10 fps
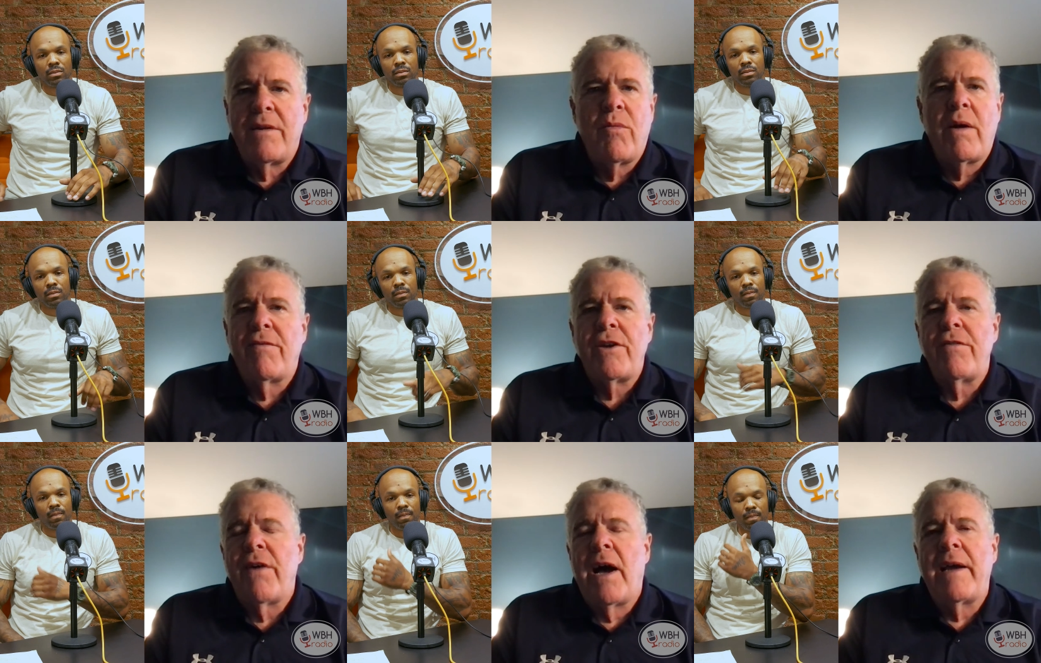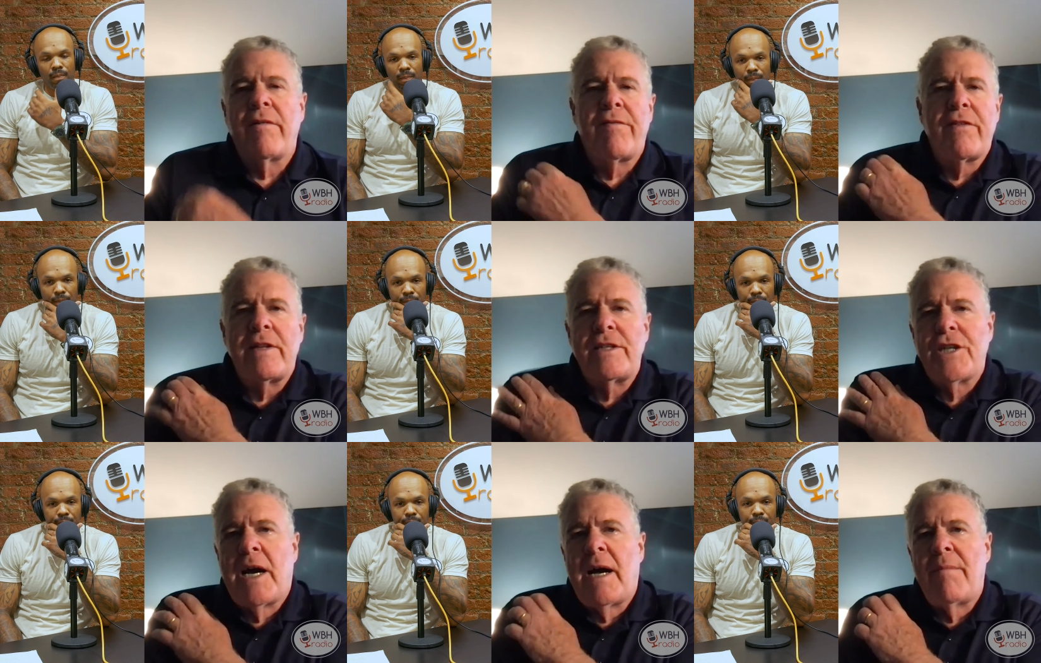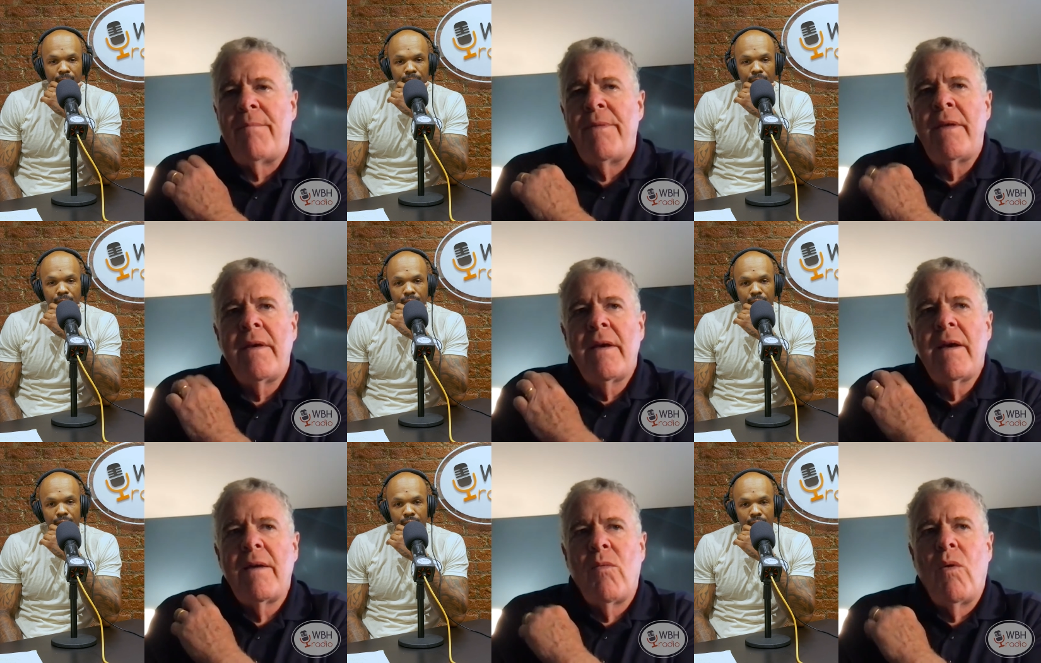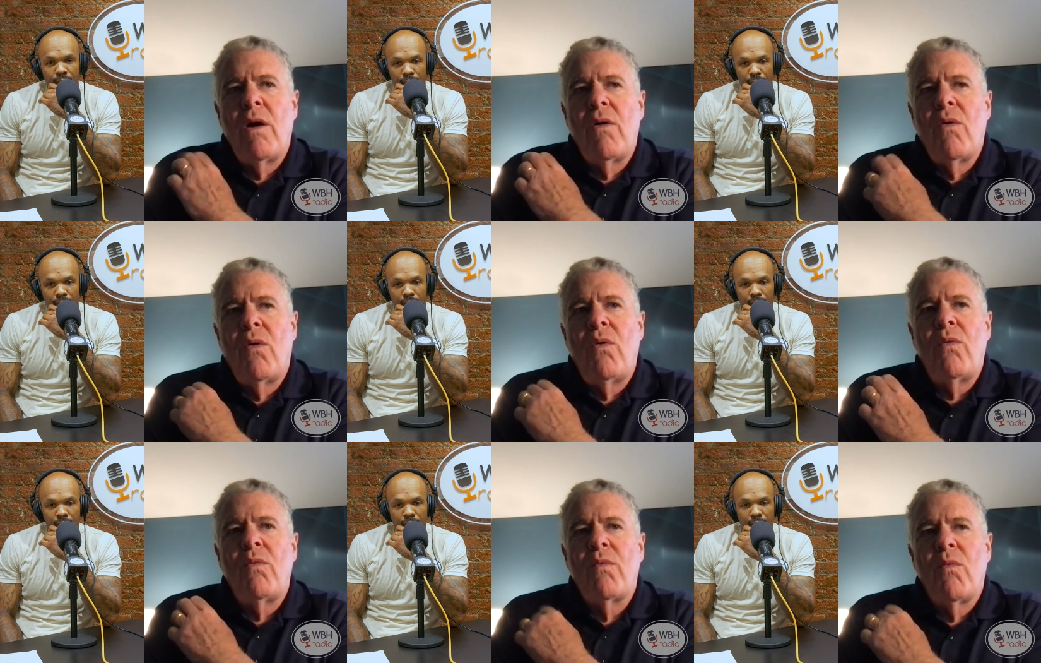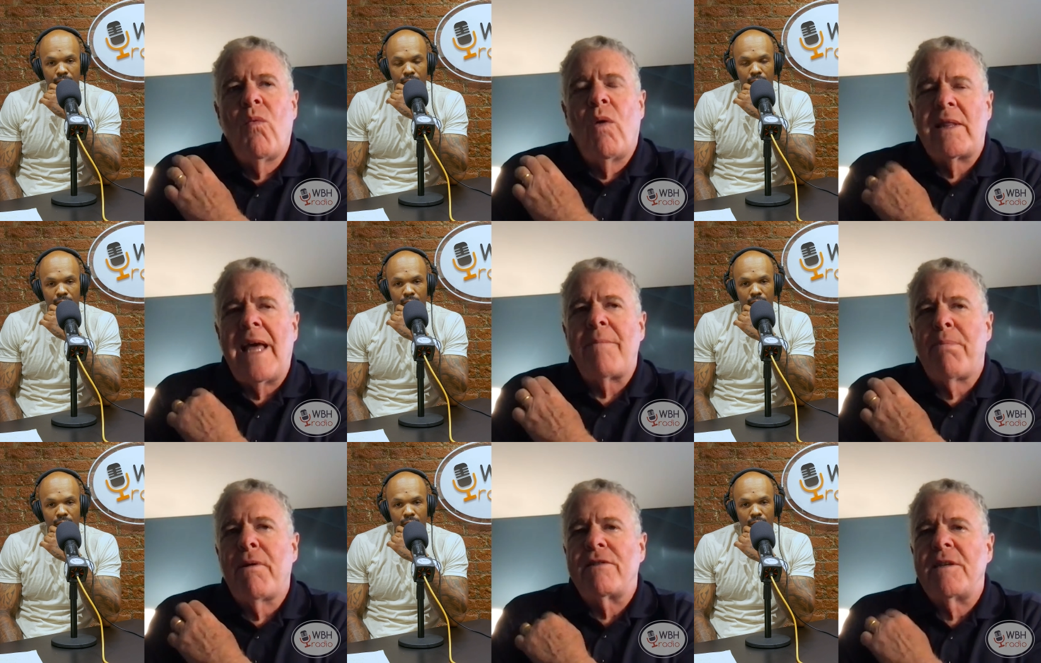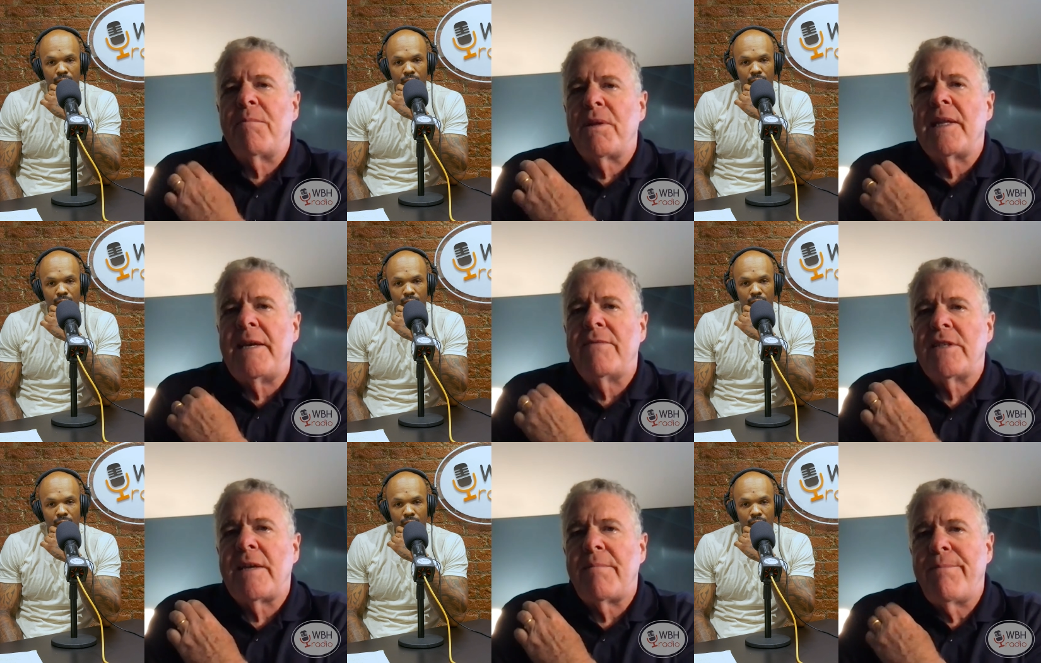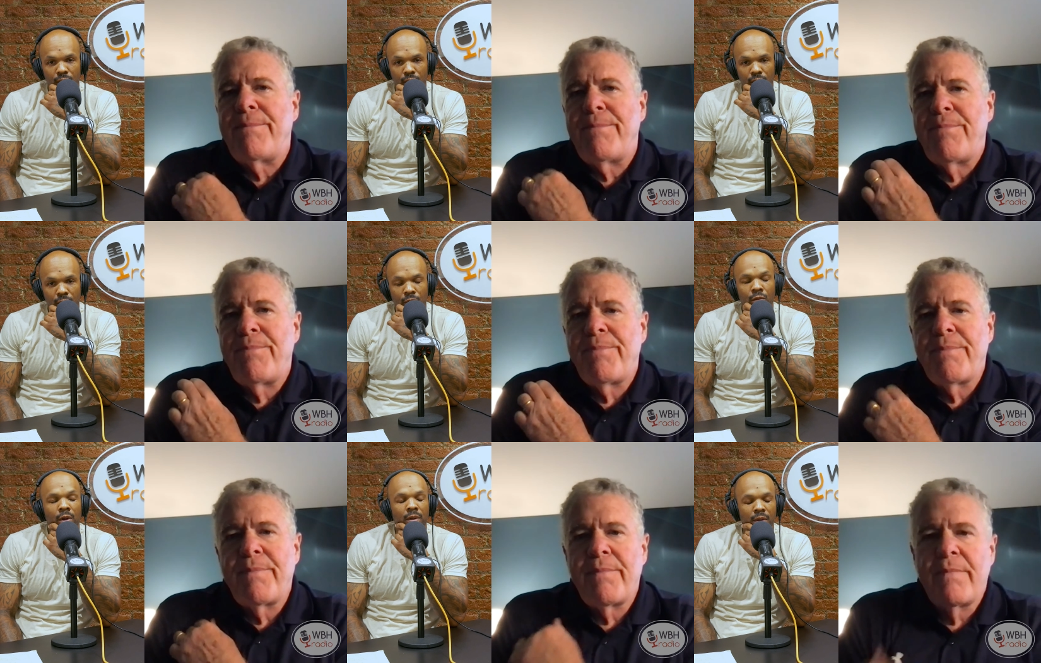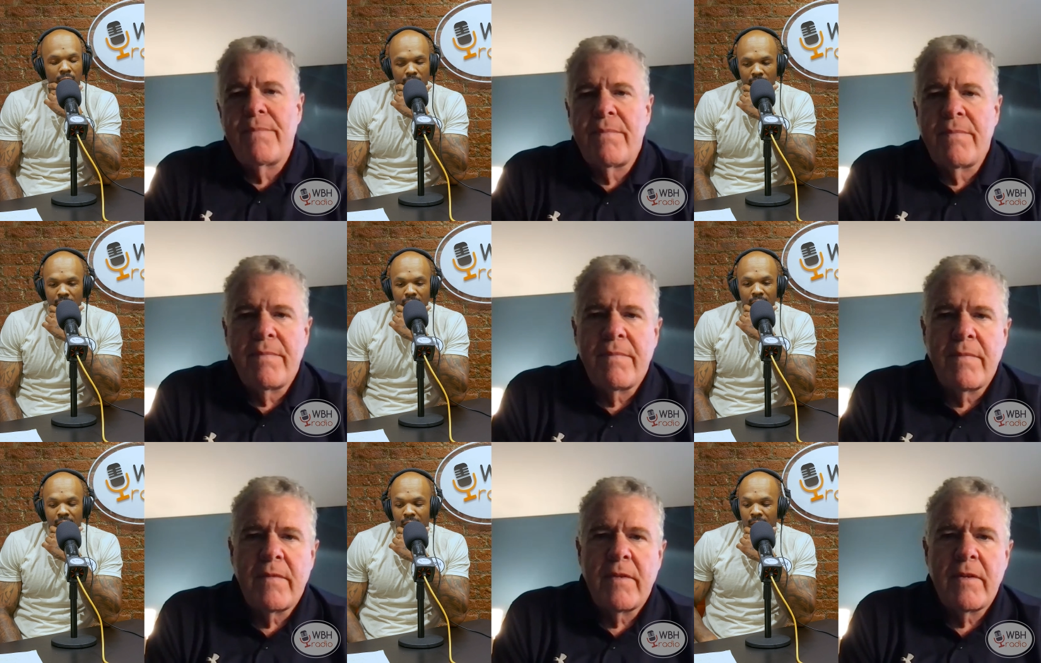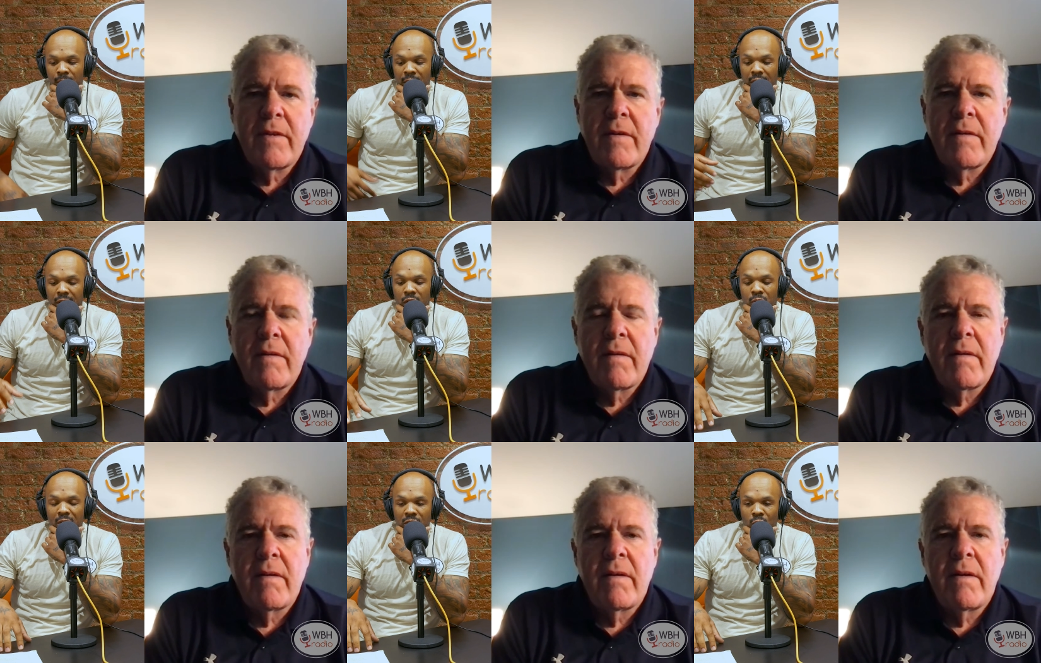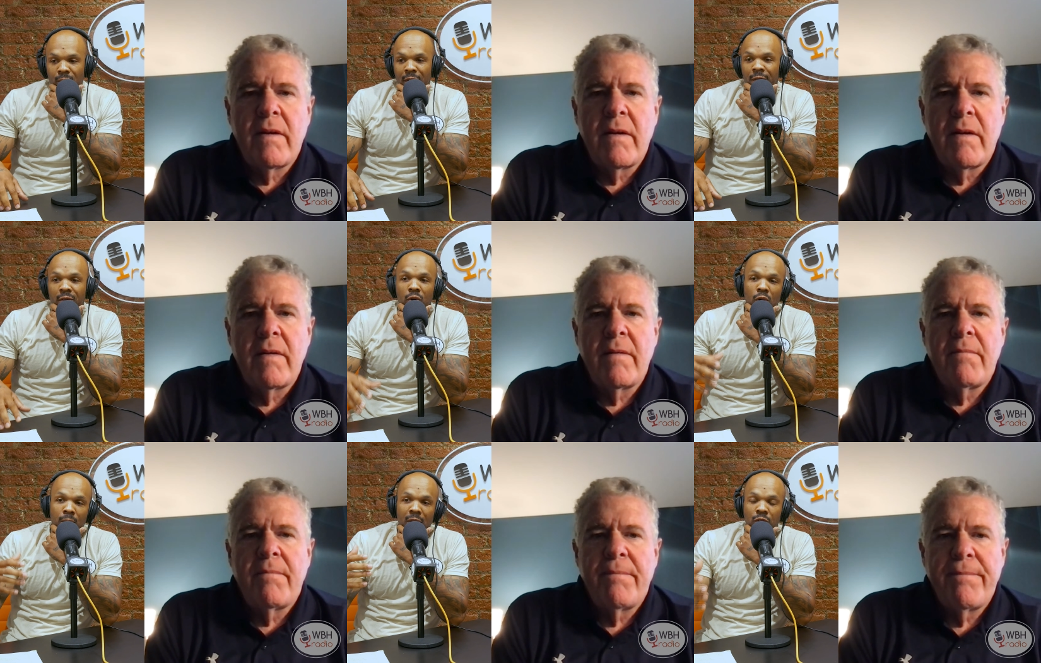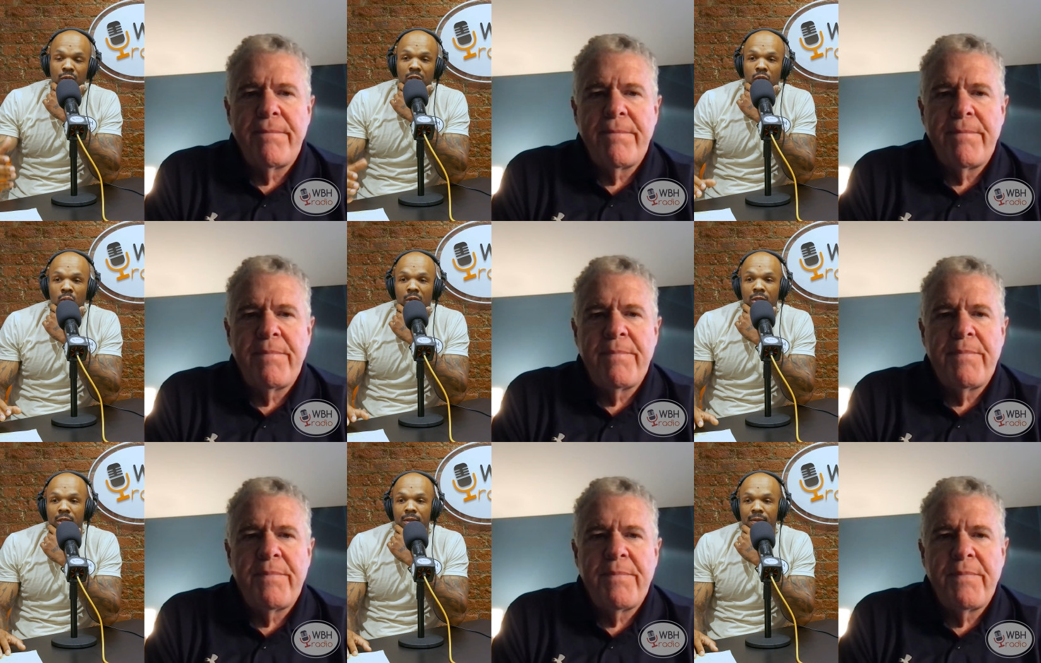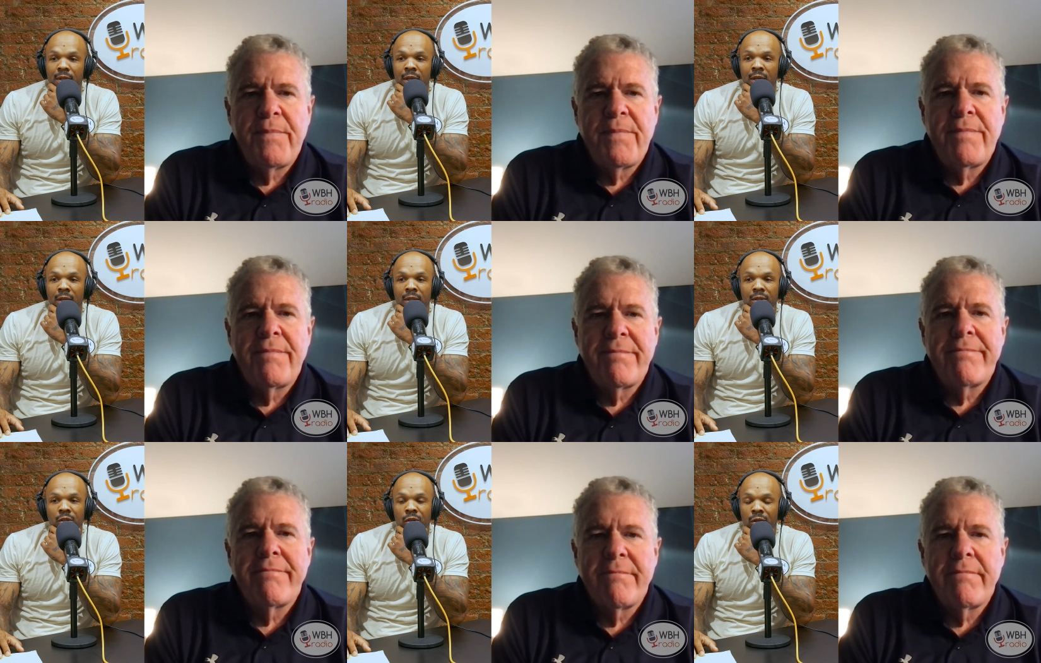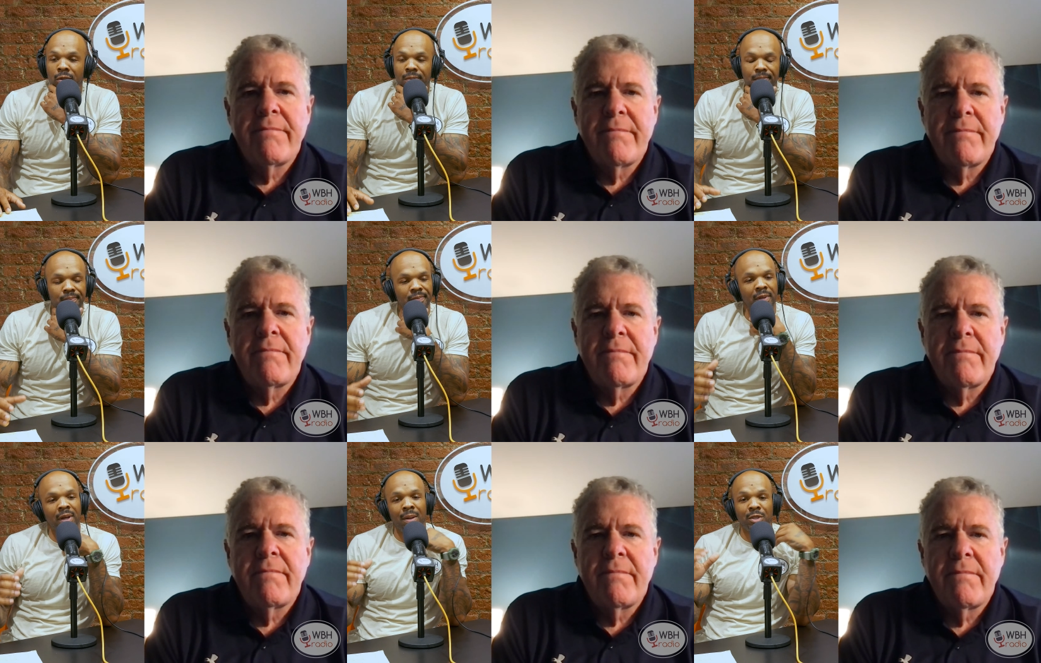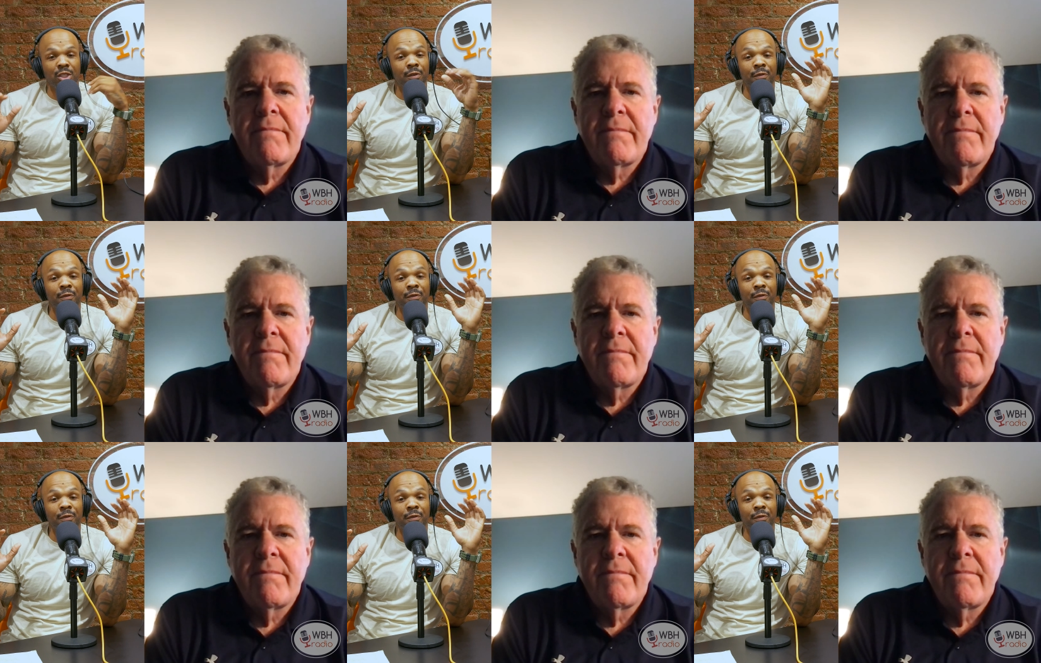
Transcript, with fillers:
Speaker 1: whoever you've hired for the job, what that person believes in.
Speaker 2: Right. Peter King, you mentioned one of my favorite quarterbacks, Russell Wilson. And, you know, I'm just a